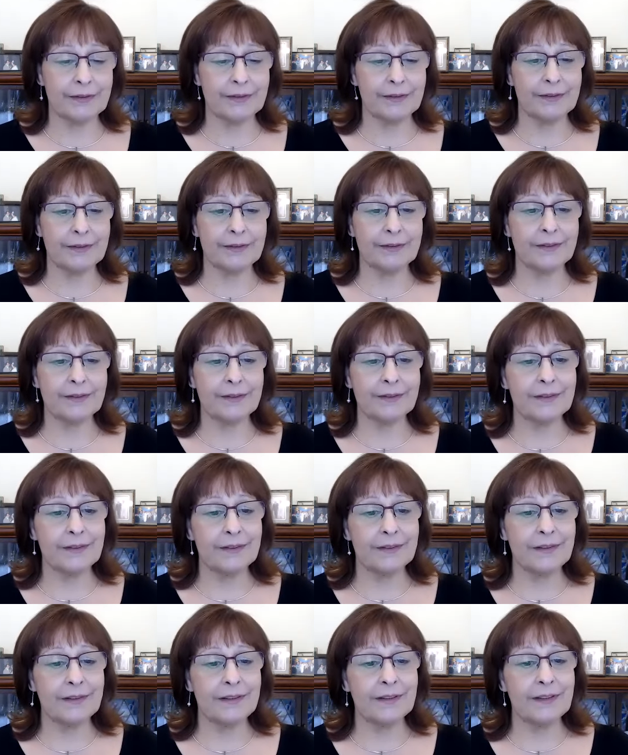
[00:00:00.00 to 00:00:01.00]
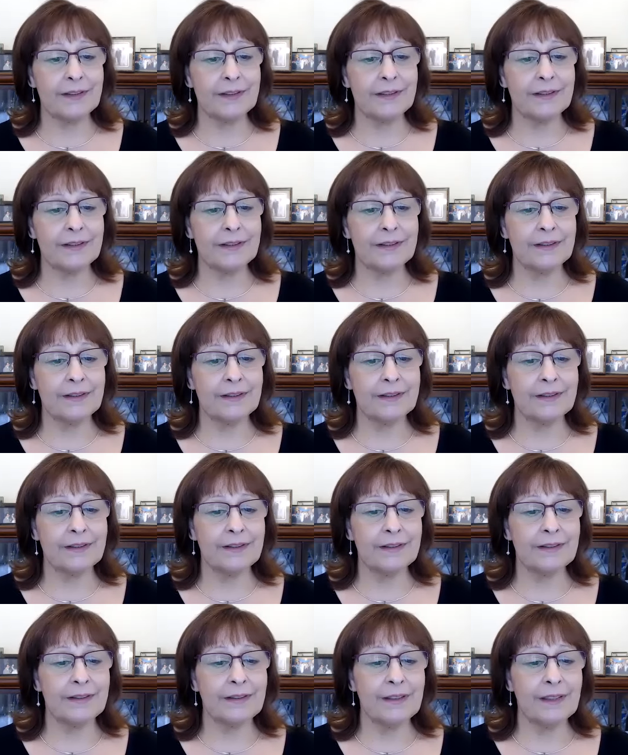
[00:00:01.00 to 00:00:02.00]

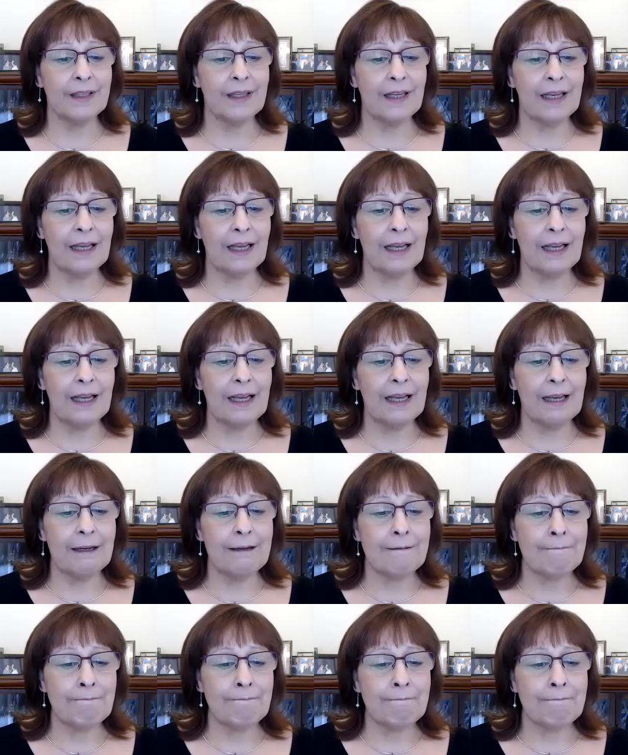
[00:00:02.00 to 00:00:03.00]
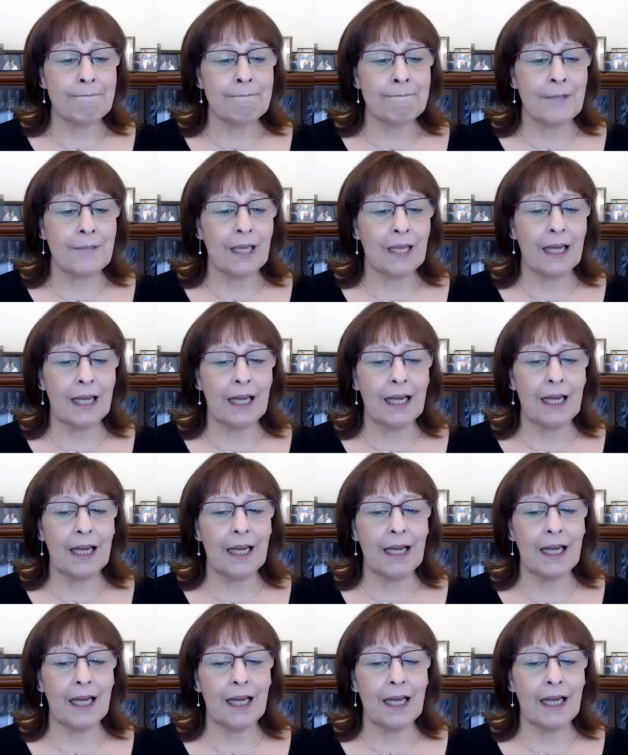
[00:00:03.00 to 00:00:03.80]
Nothing is said.